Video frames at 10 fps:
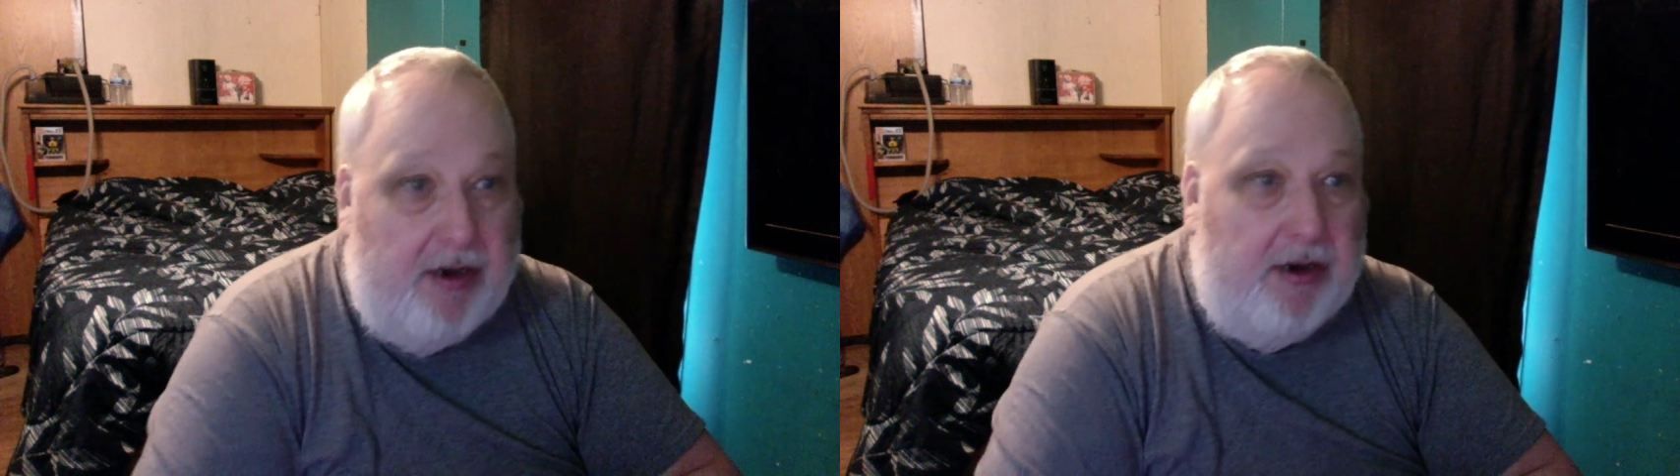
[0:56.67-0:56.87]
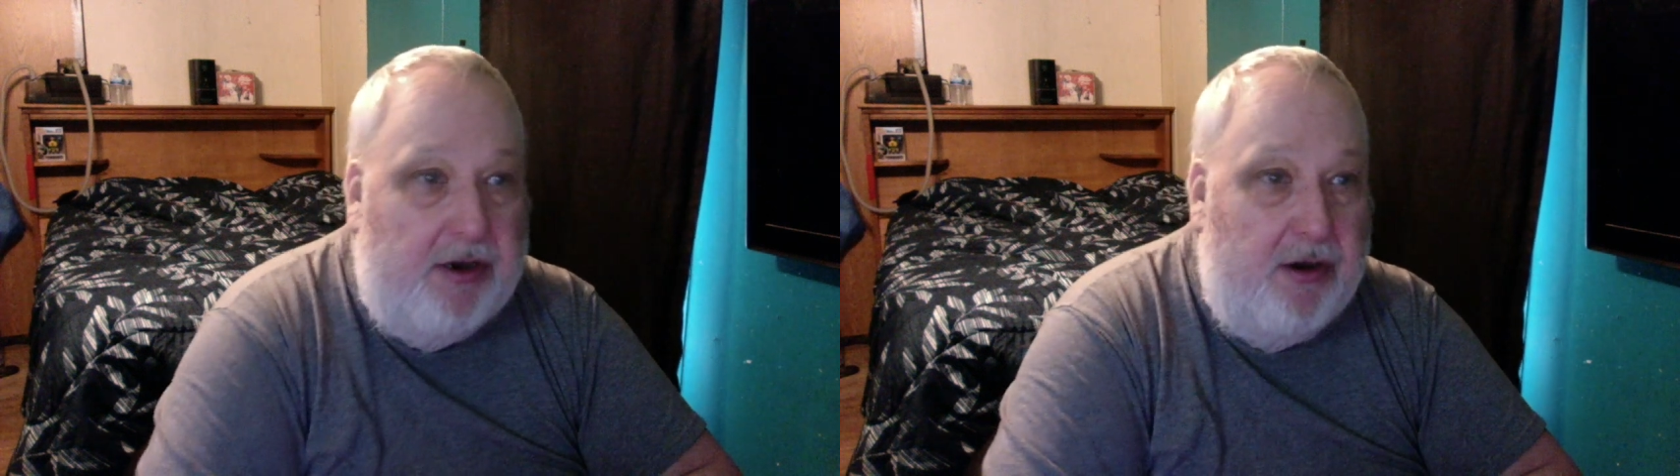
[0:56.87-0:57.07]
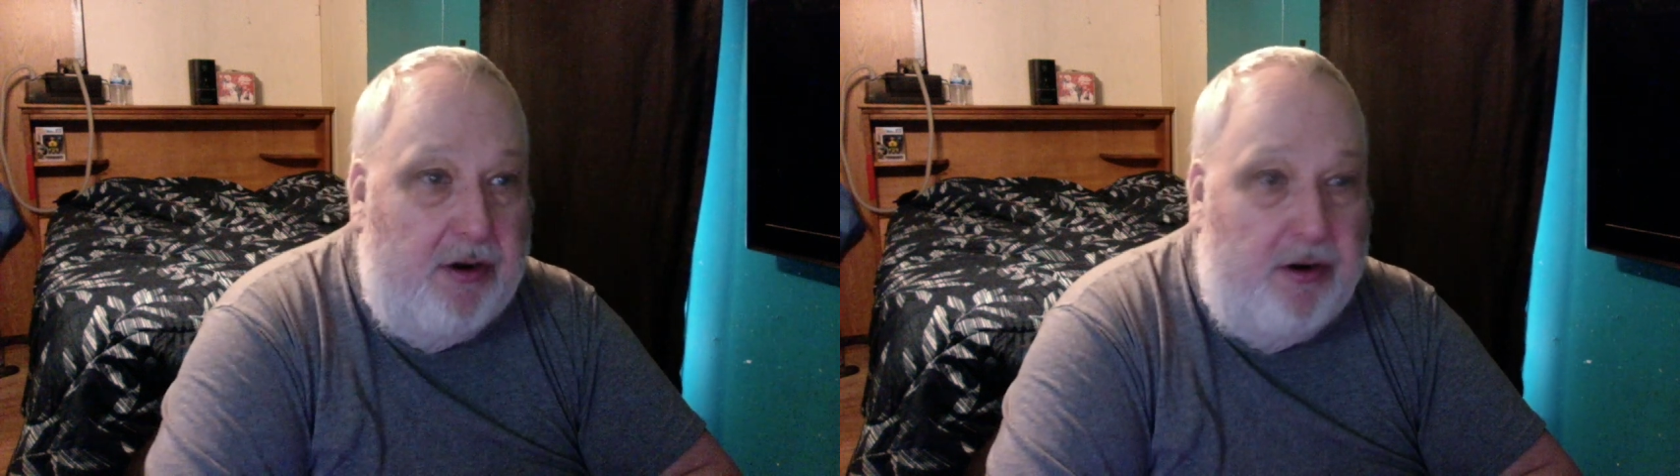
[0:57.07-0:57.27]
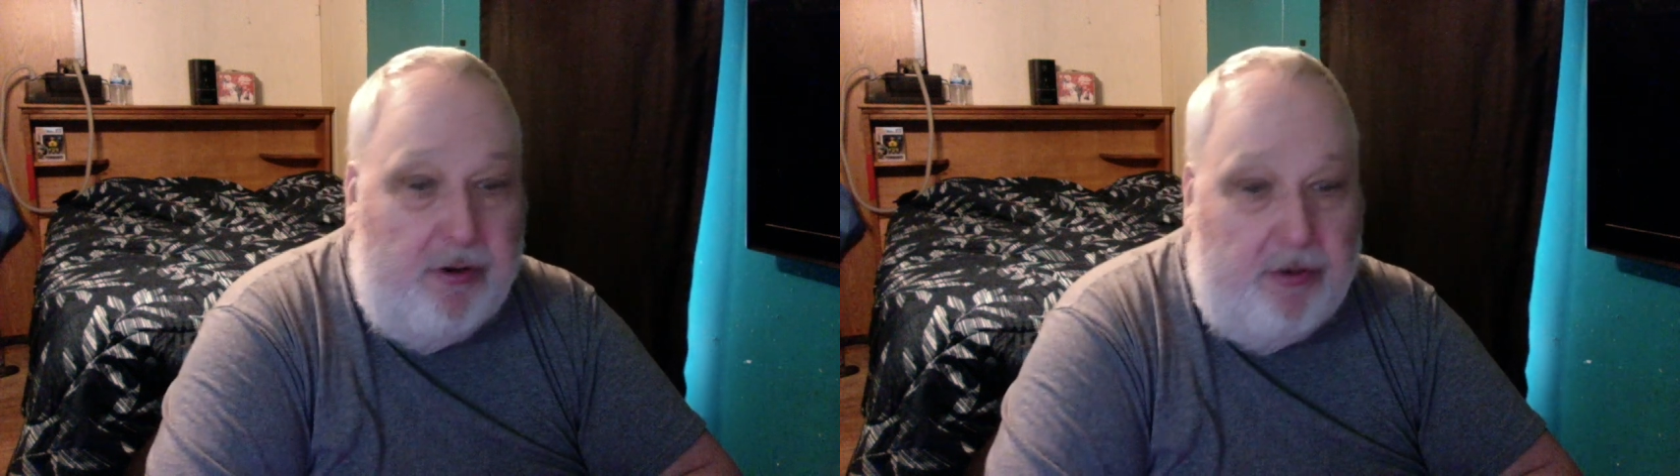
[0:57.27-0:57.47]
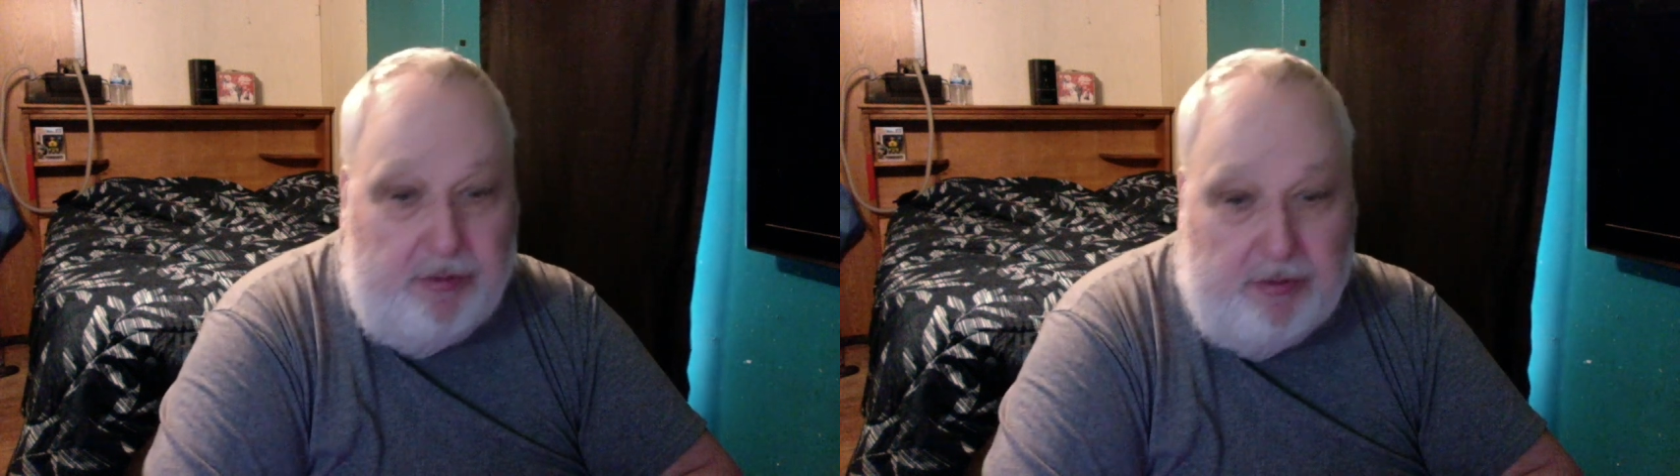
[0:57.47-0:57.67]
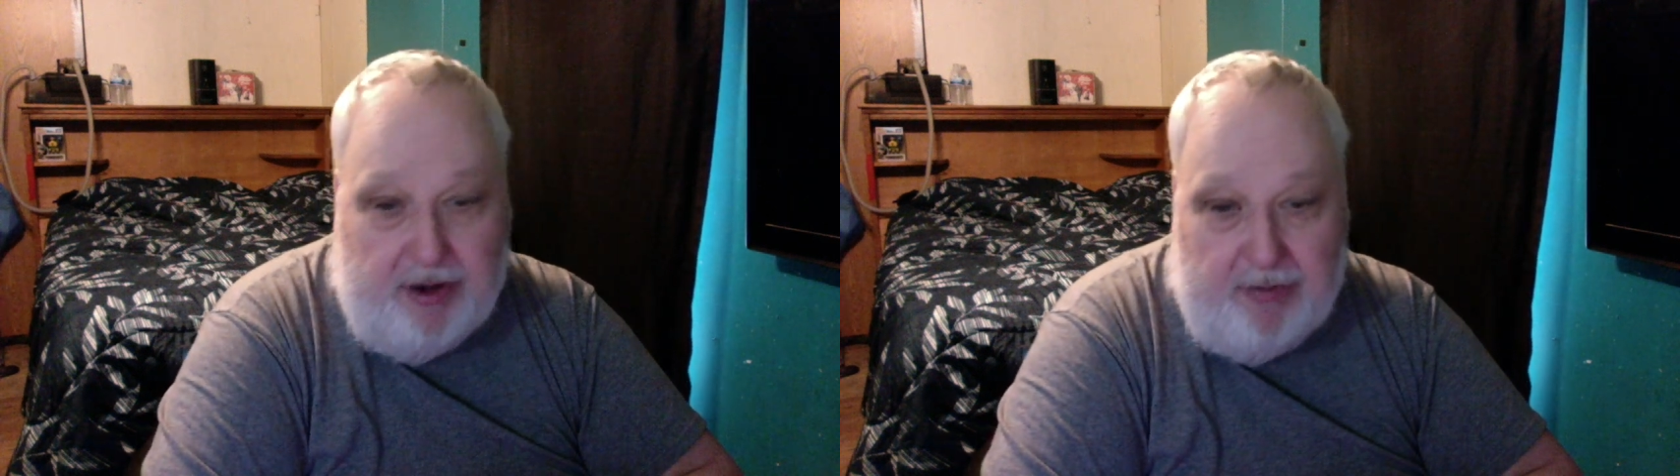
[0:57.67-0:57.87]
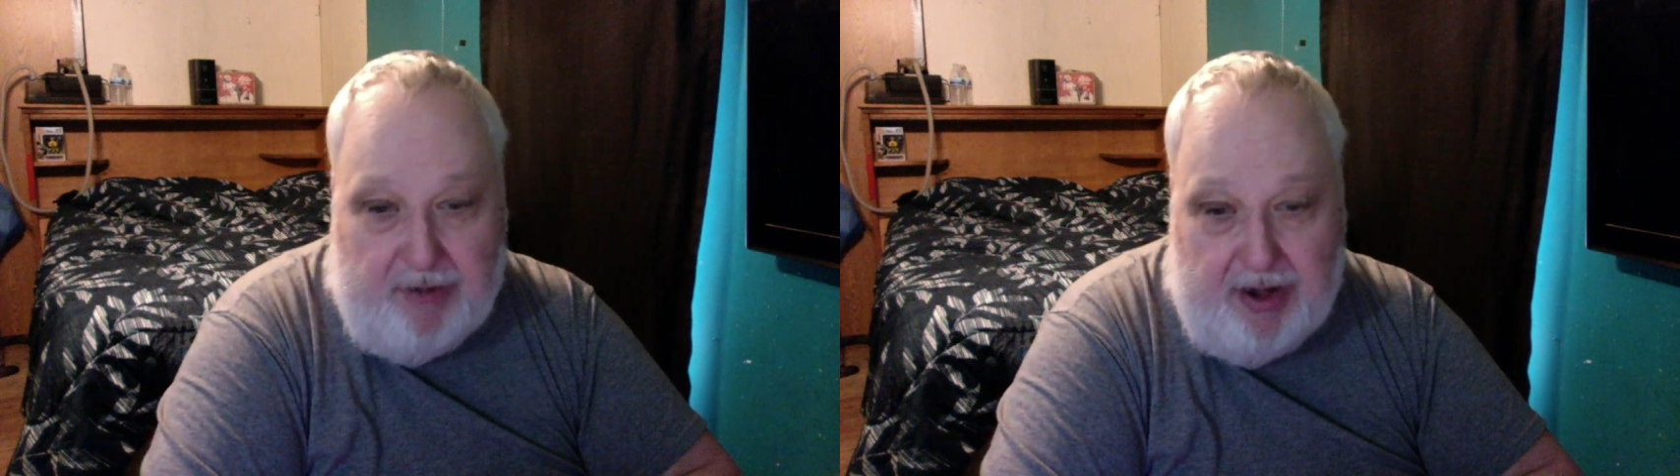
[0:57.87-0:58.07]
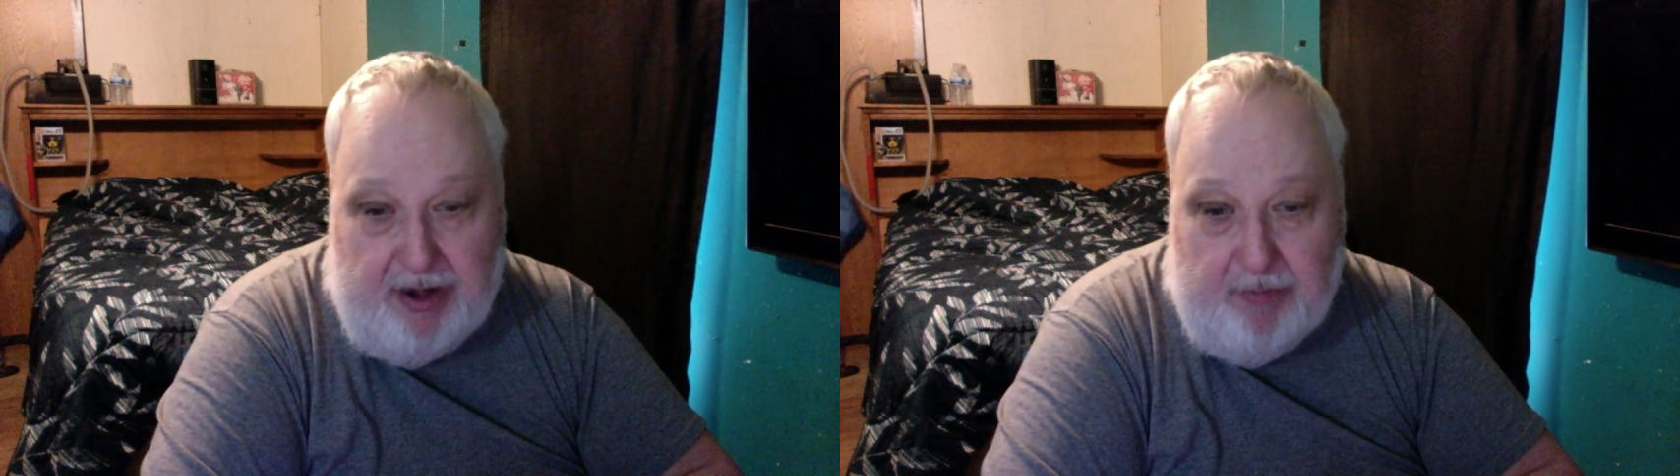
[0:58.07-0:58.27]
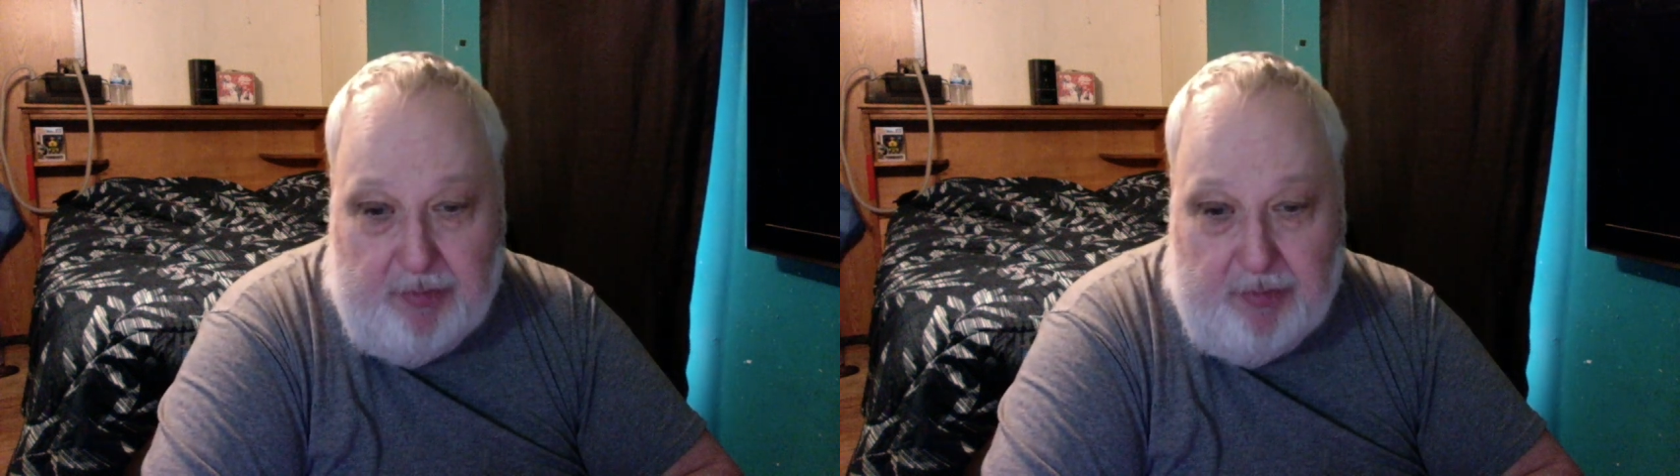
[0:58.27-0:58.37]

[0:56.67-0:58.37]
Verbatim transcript: So let me